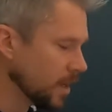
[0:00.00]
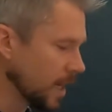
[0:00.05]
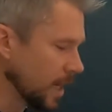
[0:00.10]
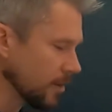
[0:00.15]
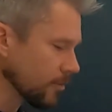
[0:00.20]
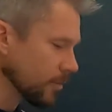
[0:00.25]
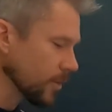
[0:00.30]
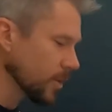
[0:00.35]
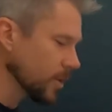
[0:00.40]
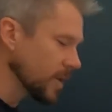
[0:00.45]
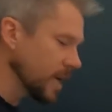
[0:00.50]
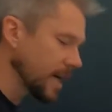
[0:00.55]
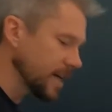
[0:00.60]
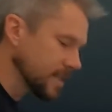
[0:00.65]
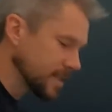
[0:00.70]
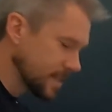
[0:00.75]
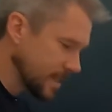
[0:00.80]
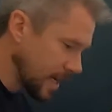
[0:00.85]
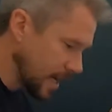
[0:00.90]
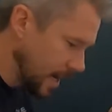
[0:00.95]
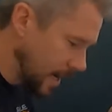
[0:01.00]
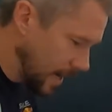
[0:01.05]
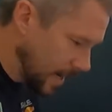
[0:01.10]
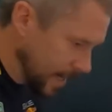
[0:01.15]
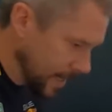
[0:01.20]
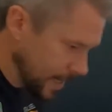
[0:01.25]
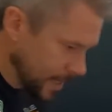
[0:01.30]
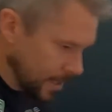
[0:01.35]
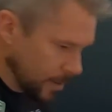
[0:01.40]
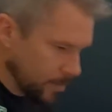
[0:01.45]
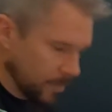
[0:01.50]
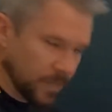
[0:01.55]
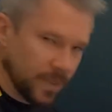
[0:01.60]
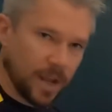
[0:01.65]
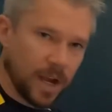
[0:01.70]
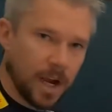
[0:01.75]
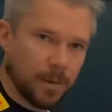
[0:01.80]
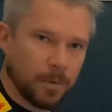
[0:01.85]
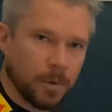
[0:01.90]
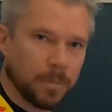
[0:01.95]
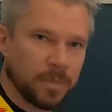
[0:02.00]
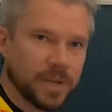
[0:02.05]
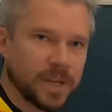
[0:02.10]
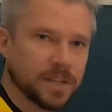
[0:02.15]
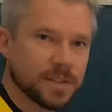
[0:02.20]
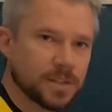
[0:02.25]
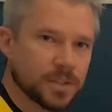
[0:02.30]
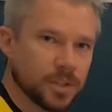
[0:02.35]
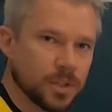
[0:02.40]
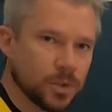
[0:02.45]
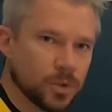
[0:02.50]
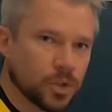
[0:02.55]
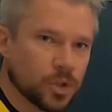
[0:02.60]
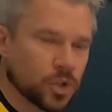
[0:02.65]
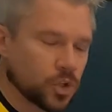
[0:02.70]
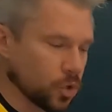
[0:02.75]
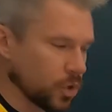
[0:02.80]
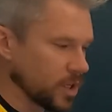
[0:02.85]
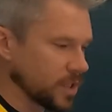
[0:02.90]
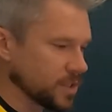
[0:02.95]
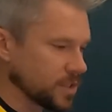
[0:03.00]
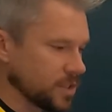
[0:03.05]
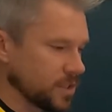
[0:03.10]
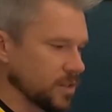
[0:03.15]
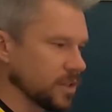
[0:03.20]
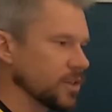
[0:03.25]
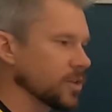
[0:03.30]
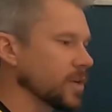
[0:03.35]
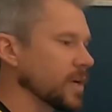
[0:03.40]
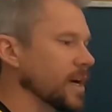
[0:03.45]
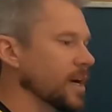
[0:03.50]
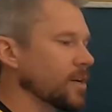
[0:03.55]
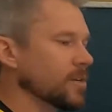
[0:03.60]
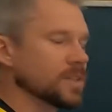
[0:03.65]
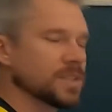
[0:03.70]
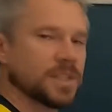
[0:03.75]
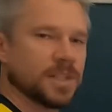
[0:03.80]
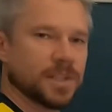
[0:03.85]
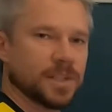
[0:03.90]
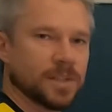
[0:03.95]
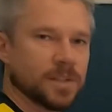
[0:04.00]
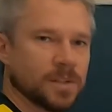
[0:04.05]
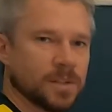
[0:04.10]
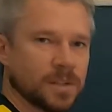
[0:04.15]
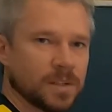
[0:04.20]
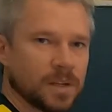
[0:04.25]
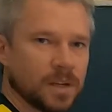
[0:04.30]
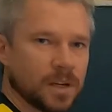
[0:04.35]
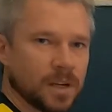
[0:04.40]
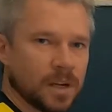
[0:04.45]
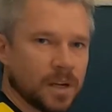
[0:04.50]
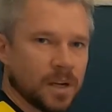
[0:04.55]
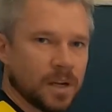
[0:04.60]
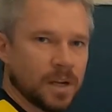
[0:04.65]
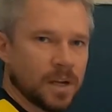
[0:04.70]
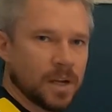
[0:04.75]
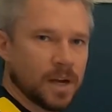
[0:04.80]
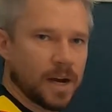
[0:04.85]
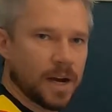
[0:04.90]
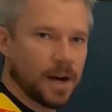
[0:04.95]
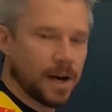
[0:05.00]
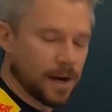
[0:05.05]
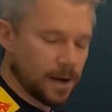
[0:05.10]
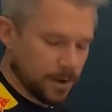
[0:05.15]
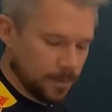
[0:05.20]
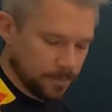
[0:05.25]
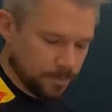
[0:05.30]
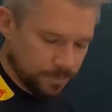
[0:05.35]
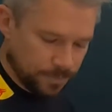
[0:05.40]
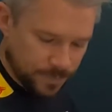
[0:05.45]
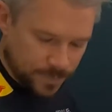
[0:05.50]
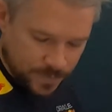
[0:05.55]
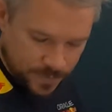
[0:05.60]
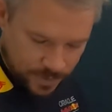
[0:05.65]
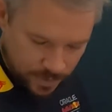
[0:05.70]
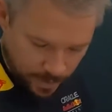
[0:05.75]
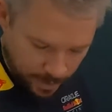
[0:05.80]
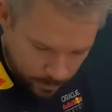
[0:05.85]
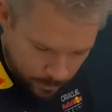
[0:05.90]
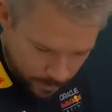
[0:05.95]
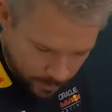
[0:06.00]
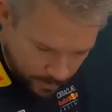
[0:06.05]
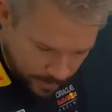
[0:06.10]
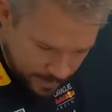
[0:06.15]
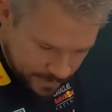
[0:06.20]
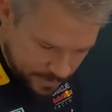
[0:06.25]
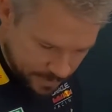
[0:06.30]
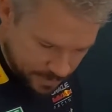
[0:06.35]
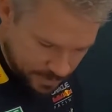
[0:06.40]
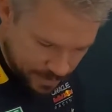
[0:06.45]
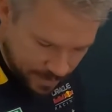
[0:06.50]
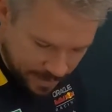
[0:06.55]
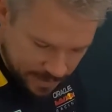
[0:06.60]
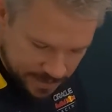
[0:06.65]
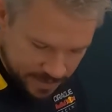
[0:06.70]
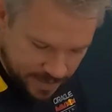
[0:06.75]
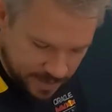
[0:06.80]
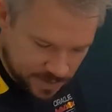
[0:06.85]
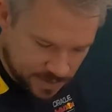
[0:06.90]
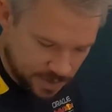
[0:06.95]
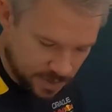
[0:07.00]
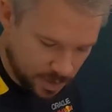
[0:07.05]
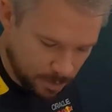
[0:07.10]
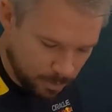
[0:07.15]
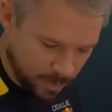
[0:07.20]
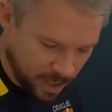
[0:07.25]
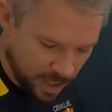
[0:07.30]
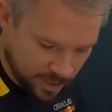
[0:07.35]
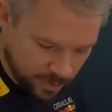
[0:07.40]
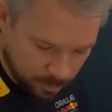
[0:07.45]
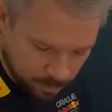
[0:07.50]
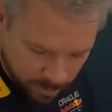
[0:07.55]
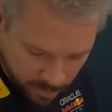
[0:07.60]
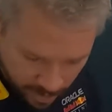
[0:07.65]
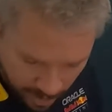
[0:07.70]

I've realized that I'm a bit too short to the ground here. So I realize that you guys can't see the bottom,